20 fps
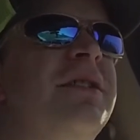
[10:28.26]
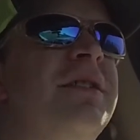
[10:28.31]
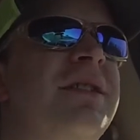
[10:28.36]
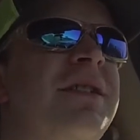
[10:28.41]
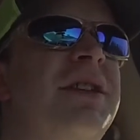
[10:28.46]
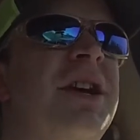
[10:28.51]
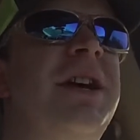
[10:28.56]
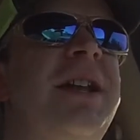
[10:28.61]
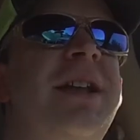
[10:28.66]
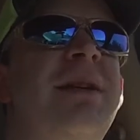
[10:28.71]
just
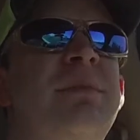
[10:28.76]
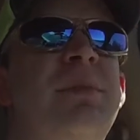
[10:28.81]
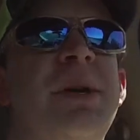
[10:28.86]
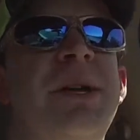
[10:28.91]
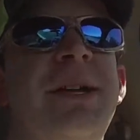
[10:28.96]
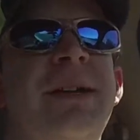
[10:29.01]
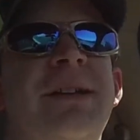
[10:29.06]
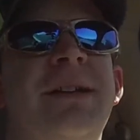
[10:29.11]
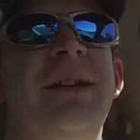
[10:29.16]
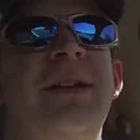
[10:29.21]
gut it.
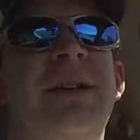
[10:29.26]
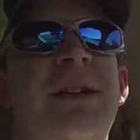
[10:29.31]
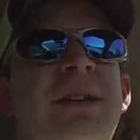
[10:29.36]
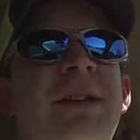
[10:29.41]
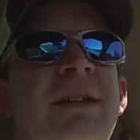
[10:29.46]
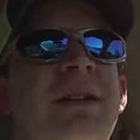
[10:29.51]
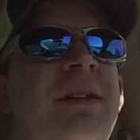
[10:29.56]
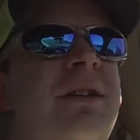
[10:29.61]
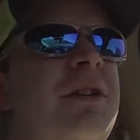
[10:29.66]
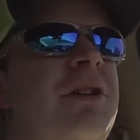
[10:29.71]
But
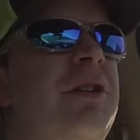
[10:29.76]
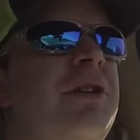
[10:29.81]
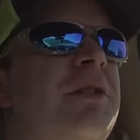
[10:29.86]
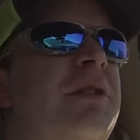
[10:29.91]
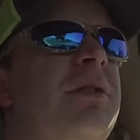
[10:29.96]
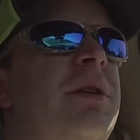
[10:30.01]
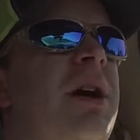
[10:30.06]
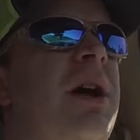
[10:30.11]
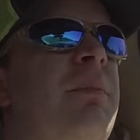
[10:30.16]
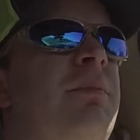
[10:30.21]

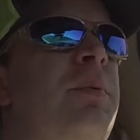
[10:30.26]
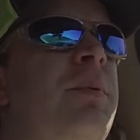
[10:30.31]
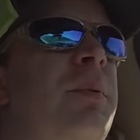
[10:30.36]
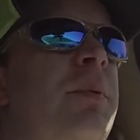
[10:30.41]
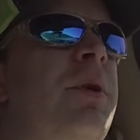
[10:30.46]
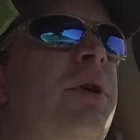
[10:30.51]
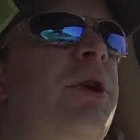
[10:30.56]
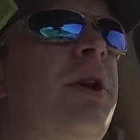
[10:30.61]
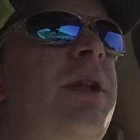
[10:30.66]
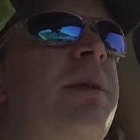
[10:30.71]
I'm
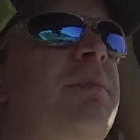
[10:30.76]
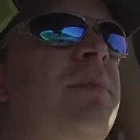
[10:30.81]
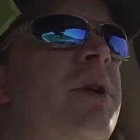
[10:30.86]
pretty